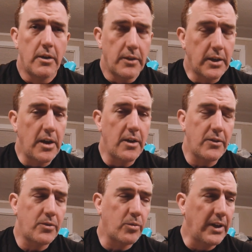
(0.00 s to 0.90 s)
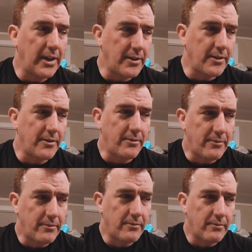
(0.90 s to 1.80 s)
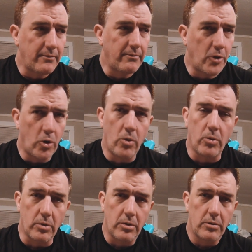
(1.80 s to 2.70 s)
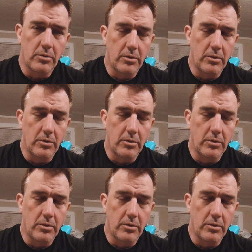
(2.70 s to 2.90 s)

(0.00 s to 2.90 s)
the guns were getting old.